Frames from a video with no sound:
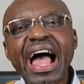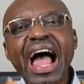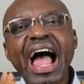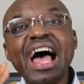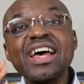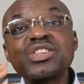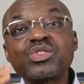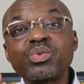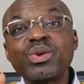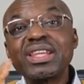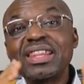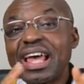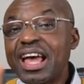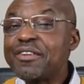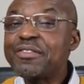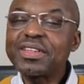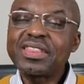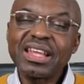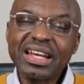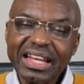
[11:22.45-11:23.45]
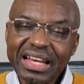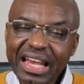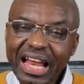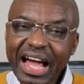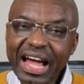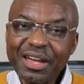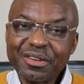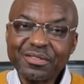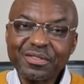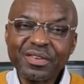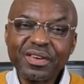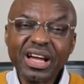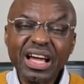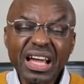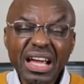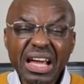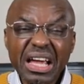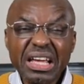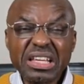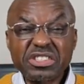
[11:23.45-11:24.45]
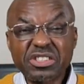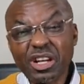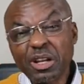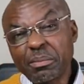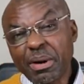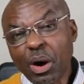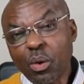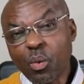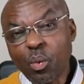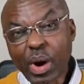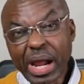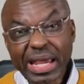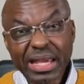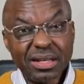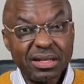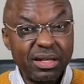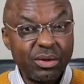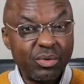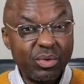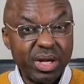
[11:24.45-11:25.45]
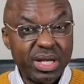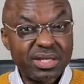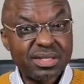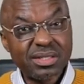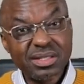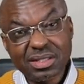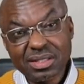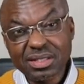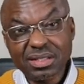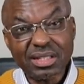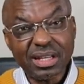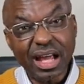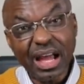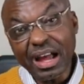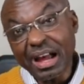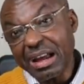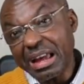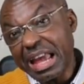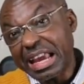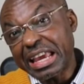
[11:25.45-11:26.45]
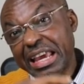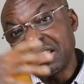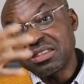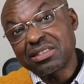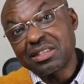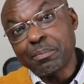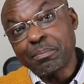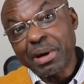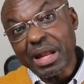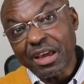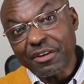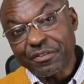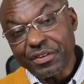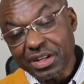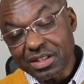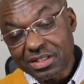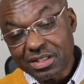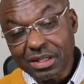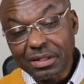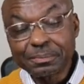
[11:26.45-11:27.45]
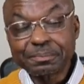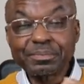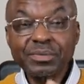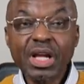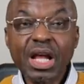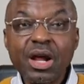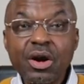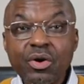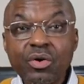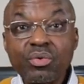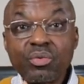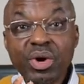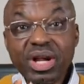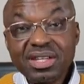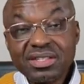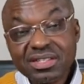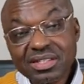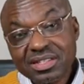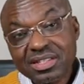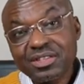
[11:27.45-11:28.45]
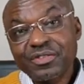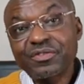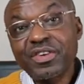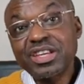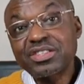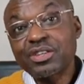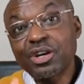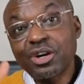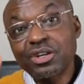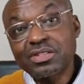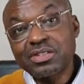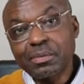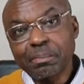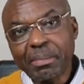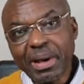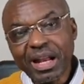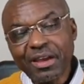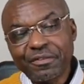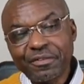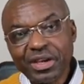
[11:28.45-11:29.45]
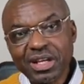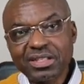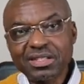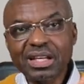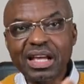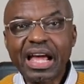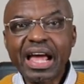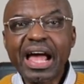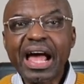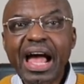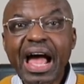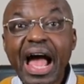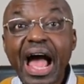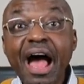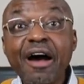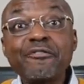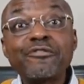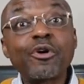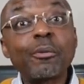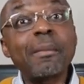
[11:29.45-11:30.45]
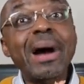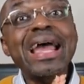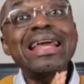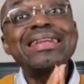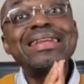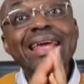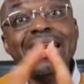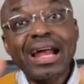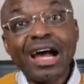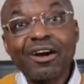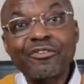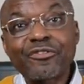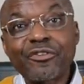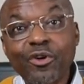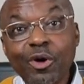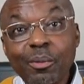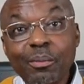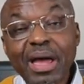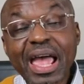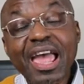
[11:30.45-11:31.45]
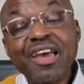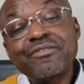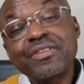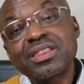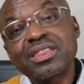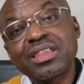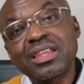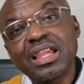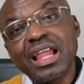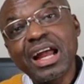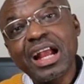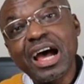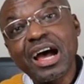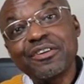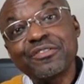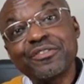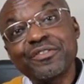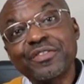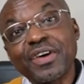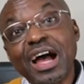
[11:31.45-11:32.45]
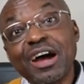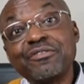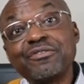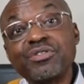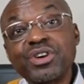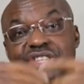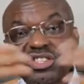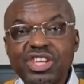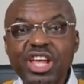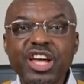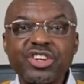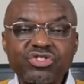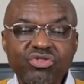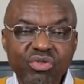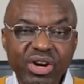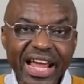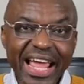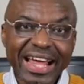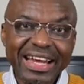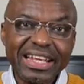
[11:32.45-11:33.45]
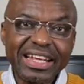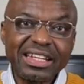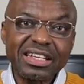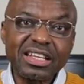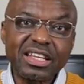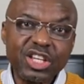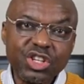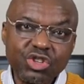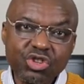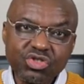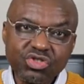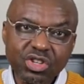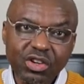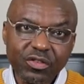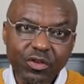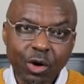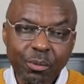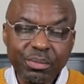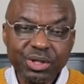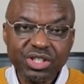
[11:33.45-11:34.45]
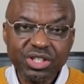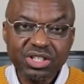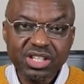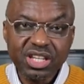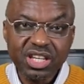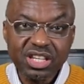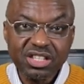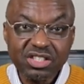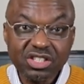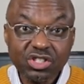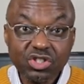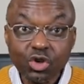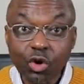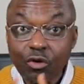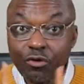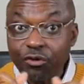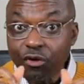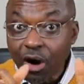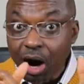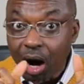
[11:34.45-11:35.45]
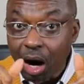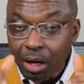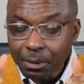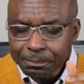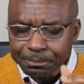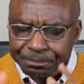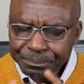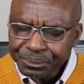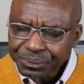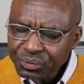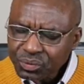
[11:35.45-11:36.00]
As with everything in life, it's all about weighing the risks against the benefits. Risks versus benefits. And from my data, from everything that I've researched regarding the use of kombucha teas so far,